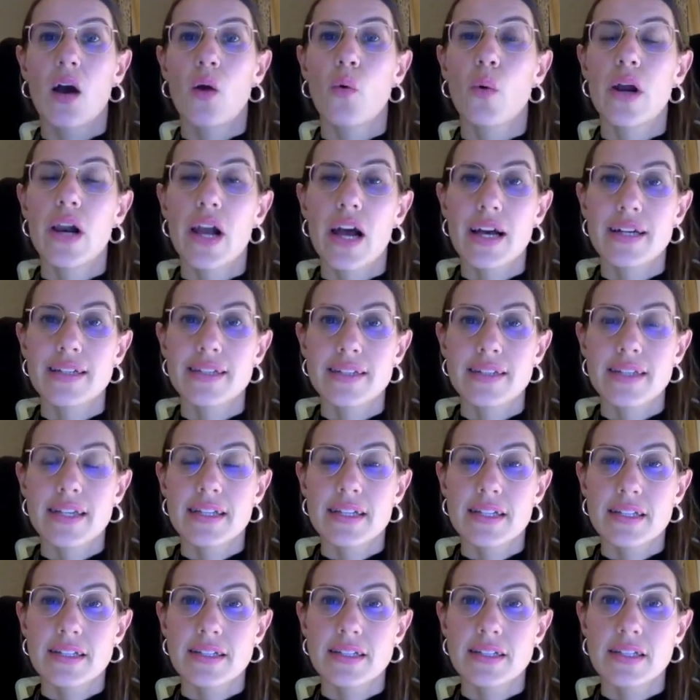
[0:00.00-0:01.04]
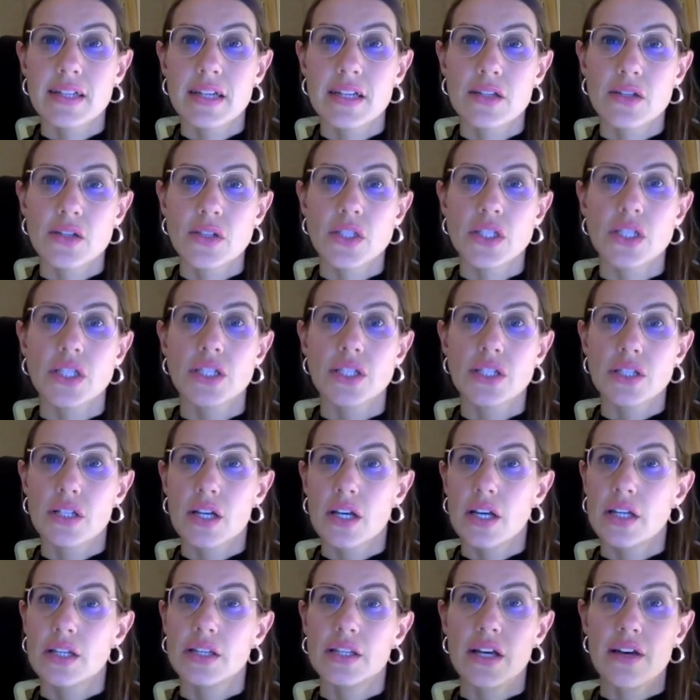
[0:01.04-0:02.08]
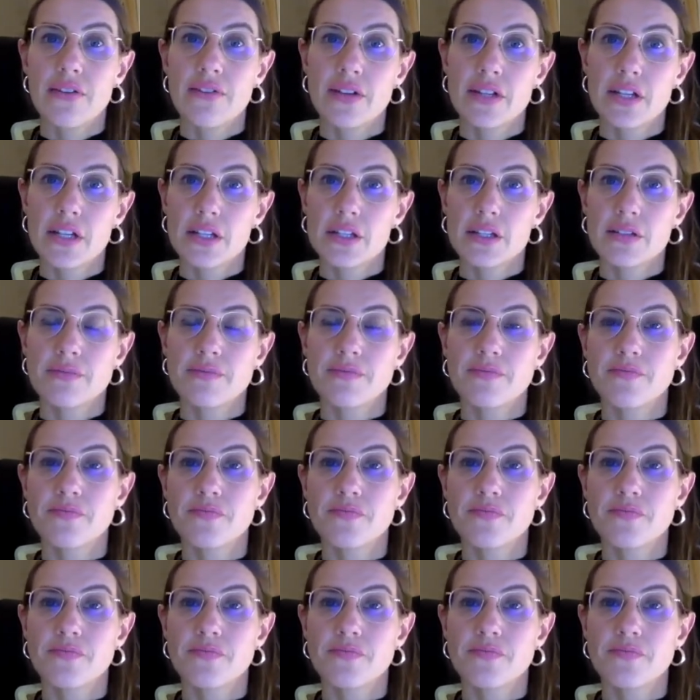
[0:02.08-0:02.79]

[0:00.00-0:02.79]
whereas settled status is indefinite.